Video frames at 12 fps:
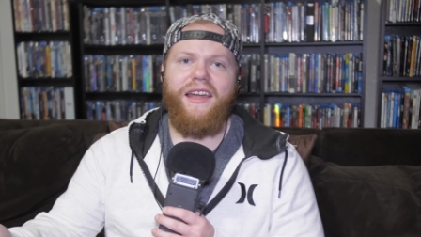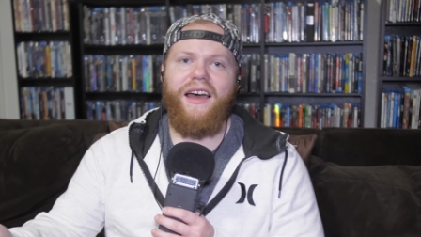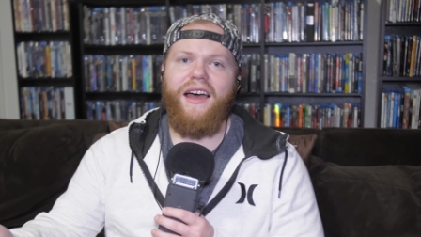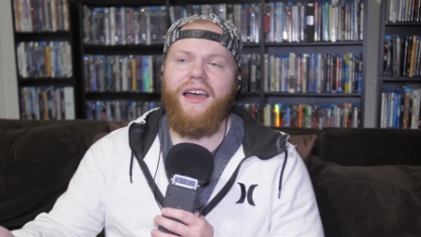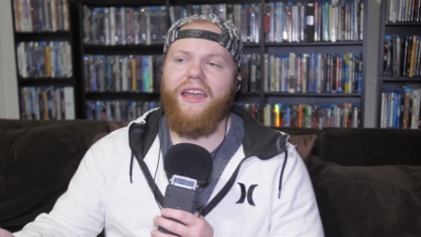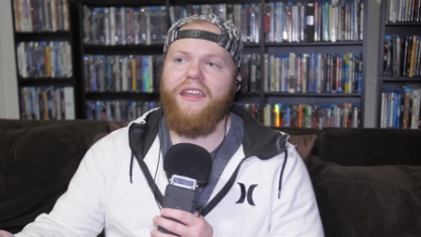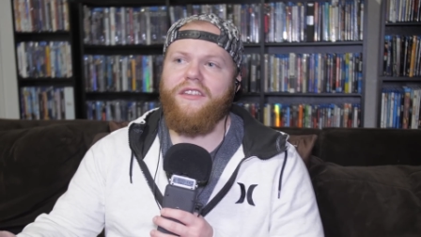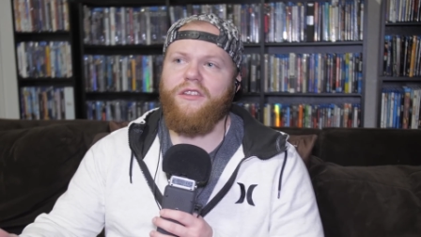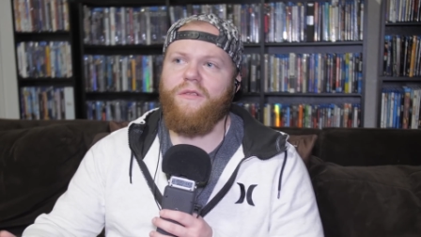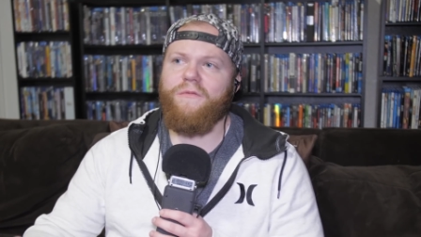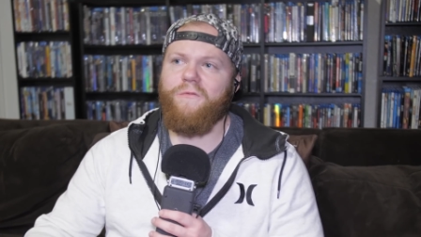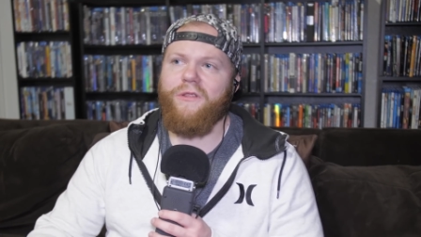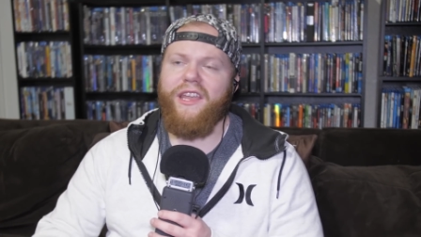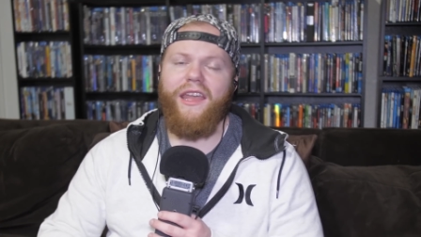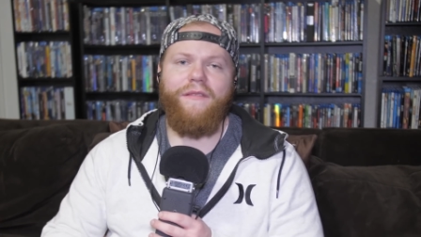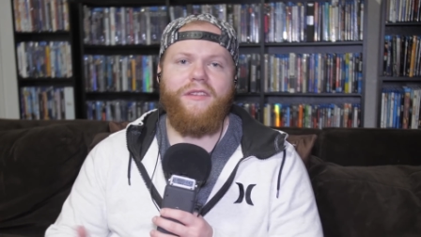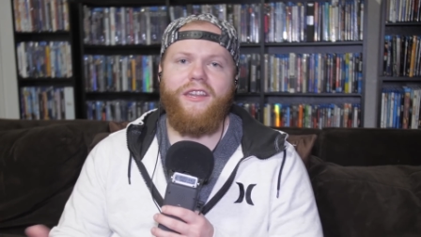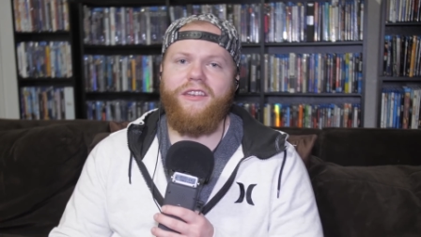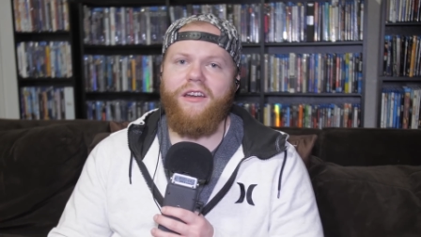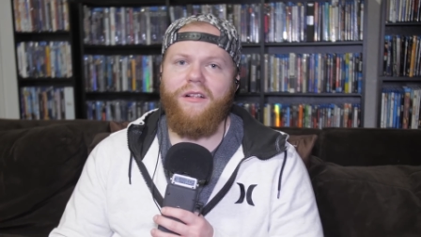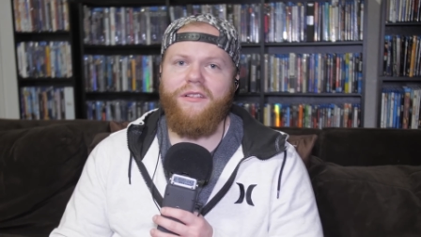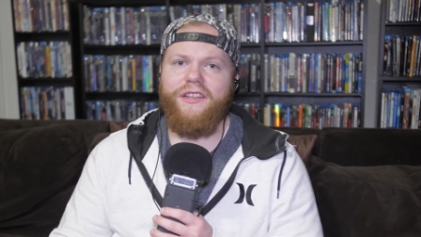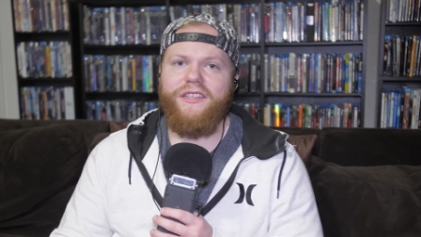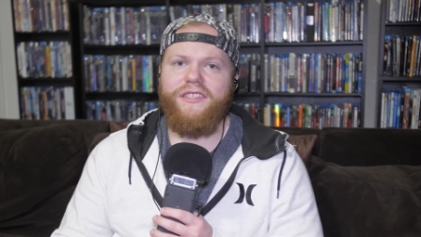I don't really have any
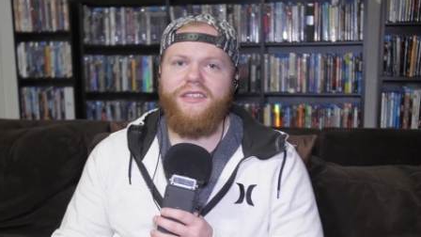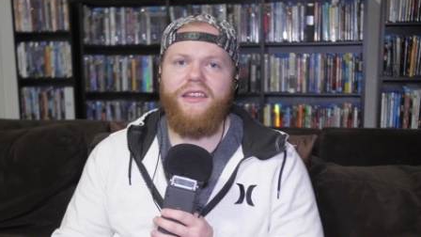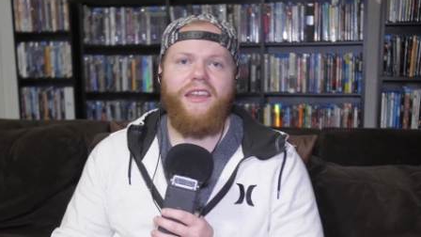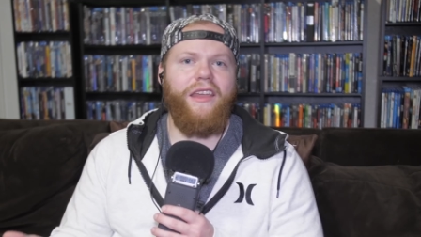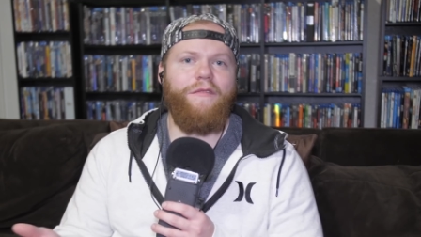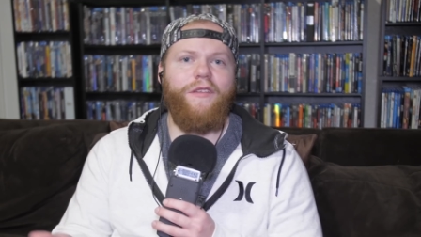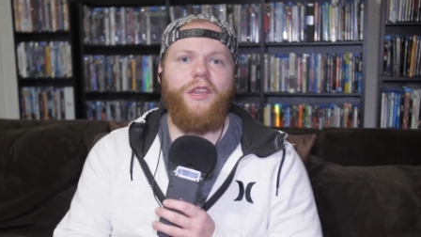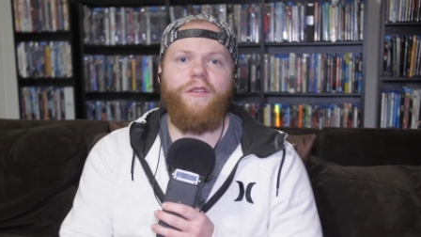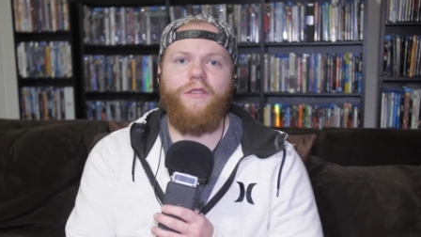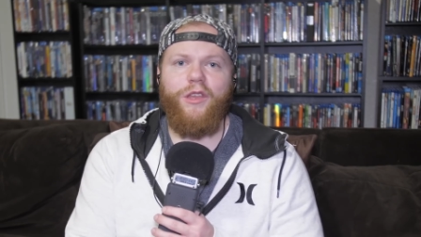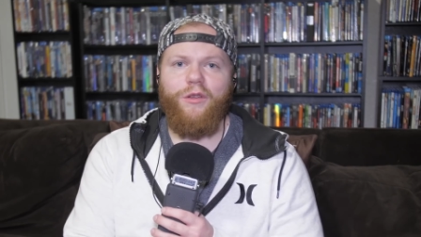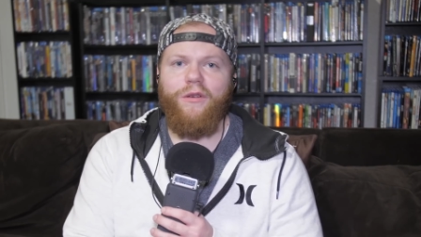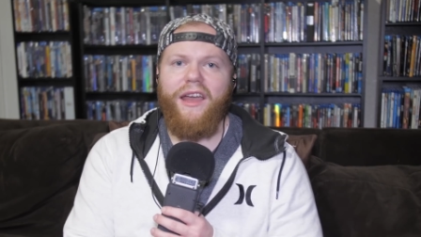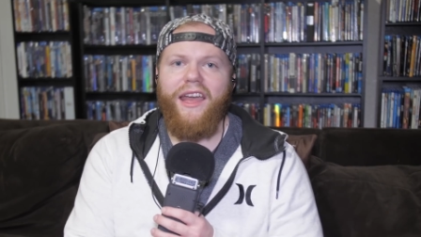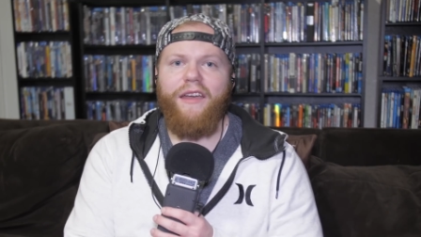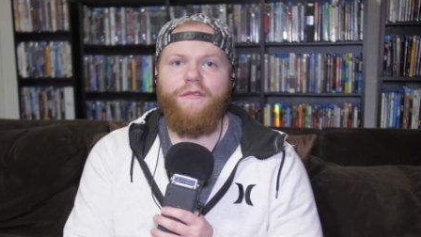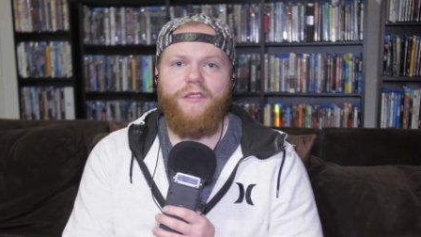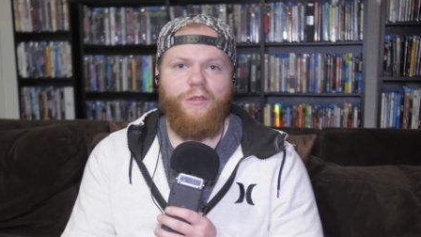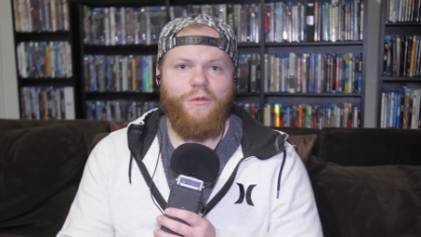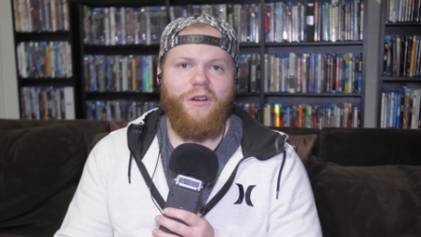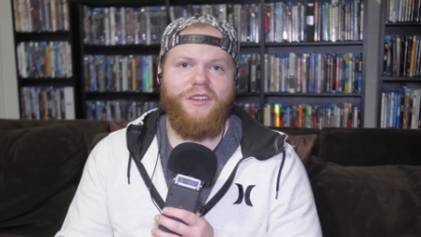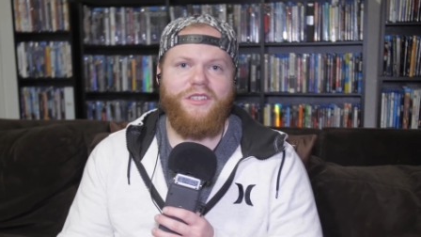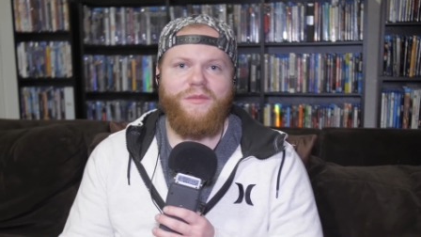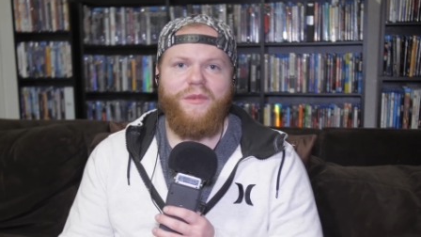knowledge. If any of you haven't
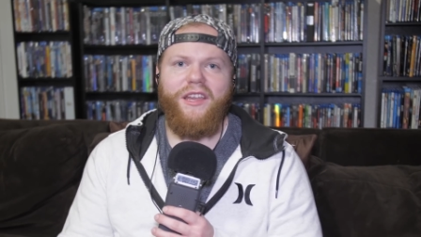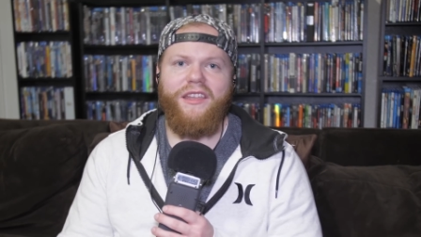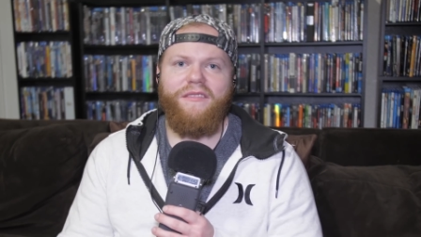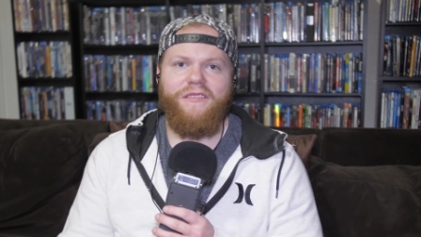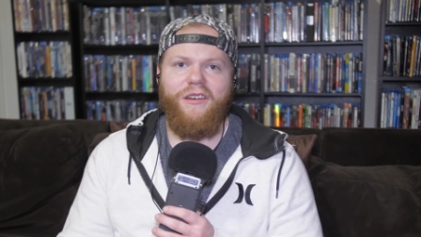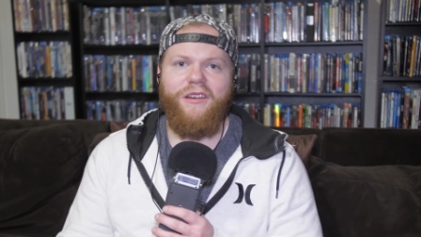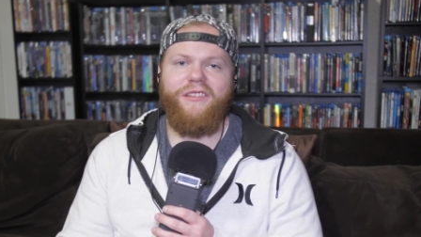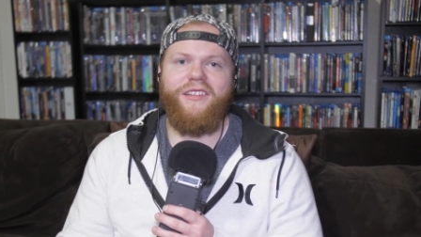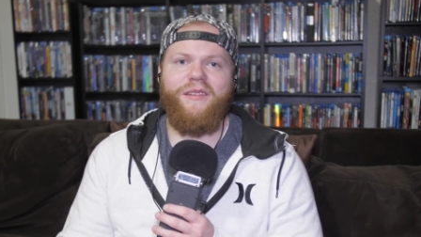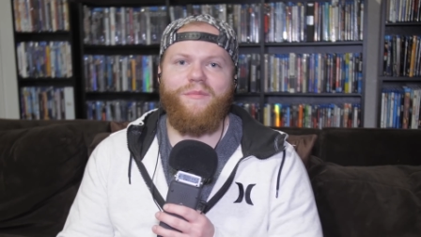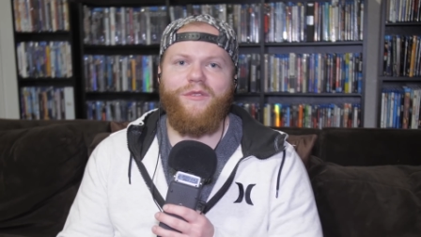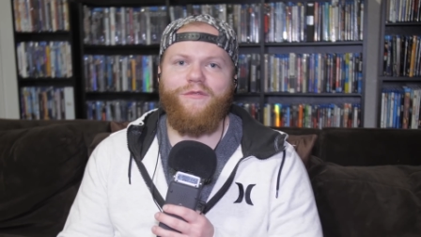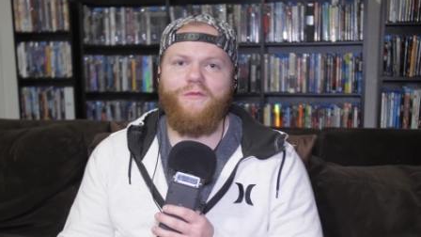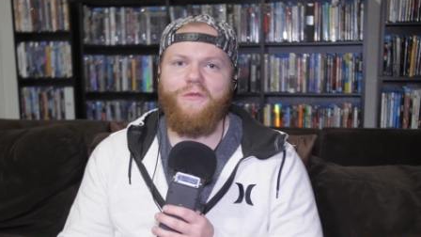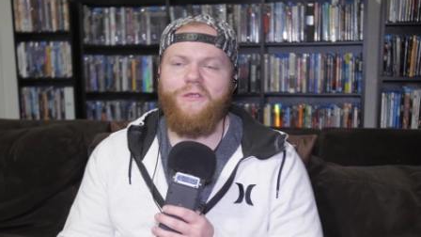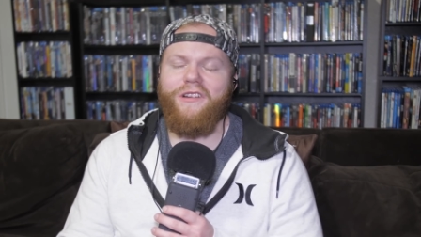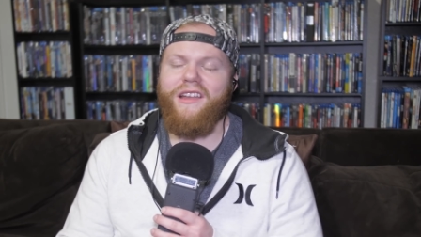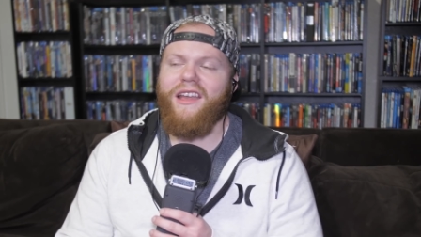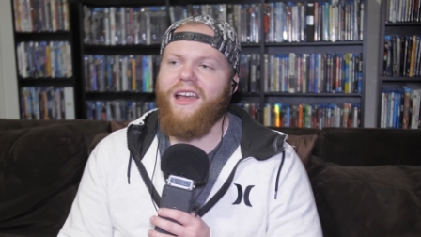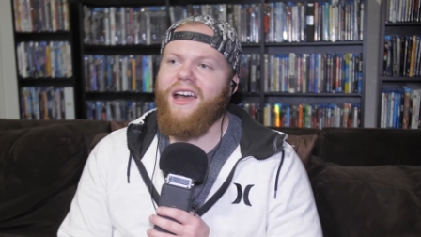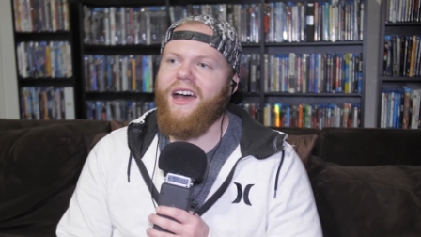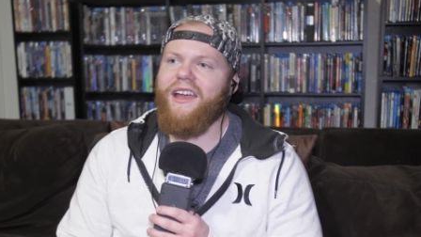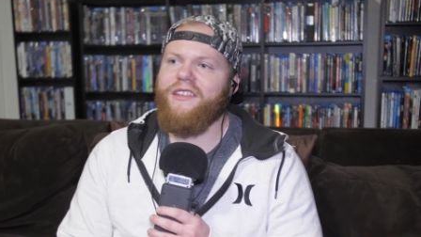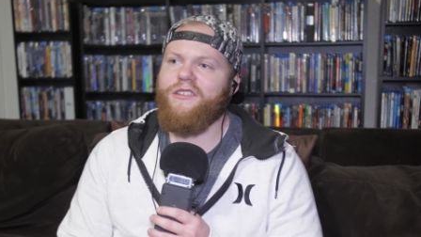watched my content before,
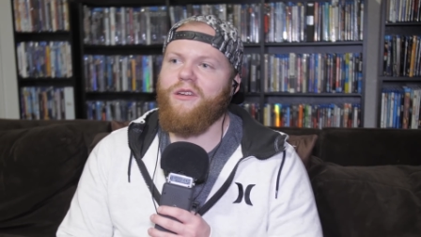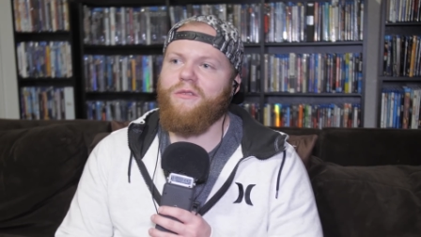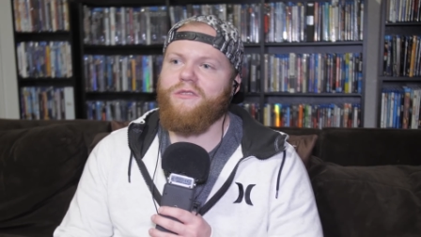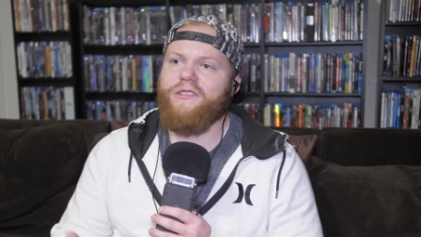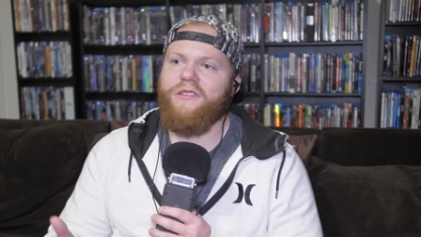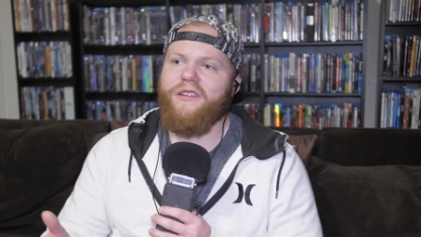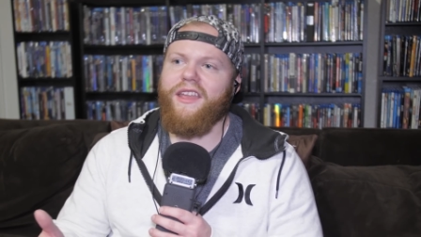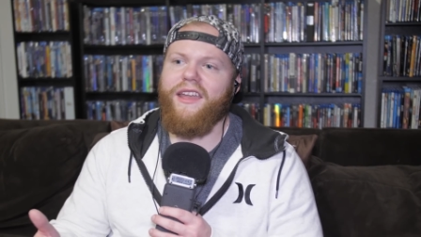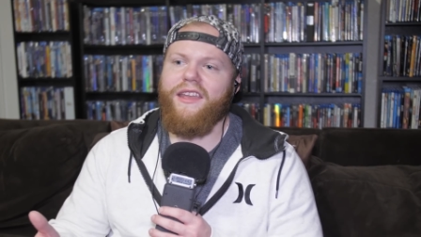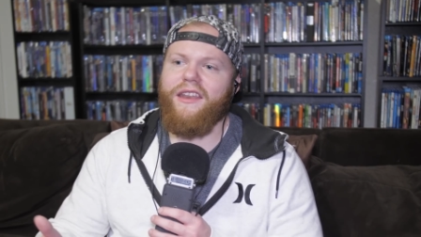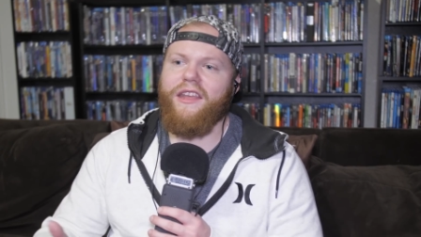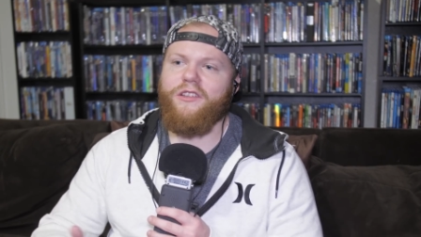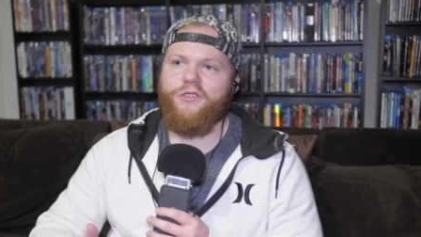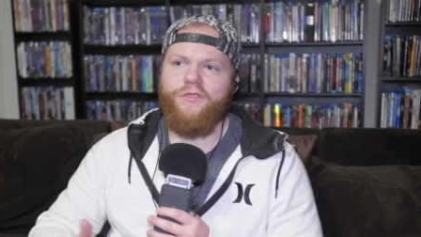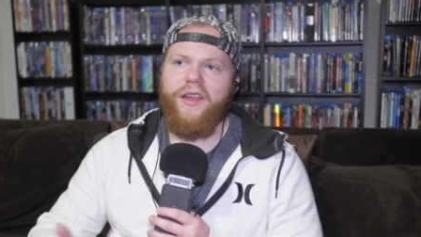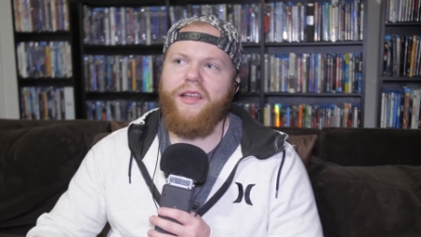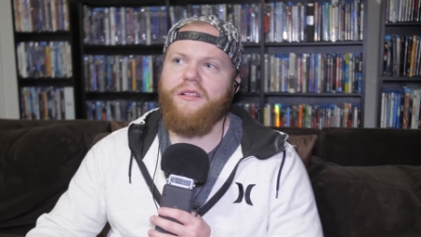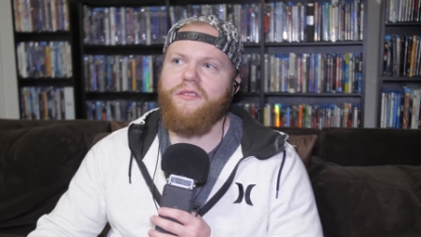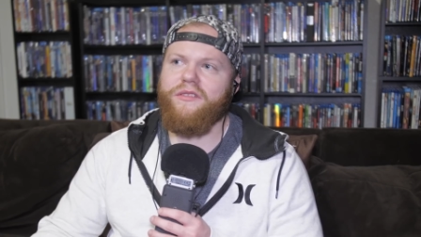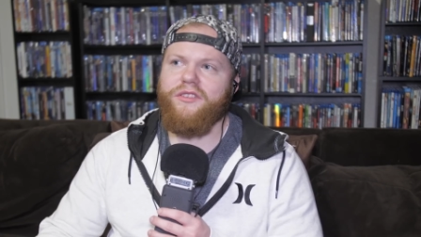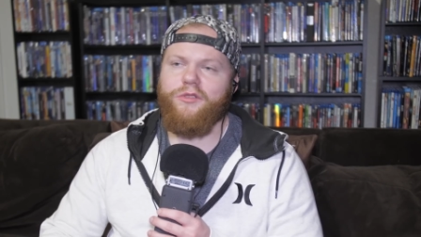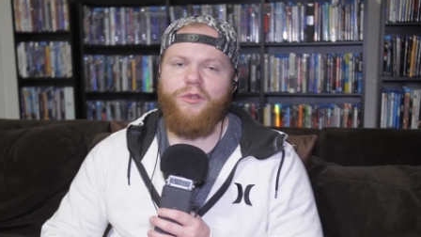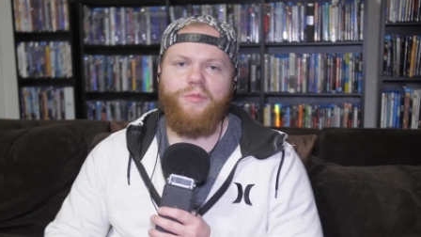I don't look at any trailers or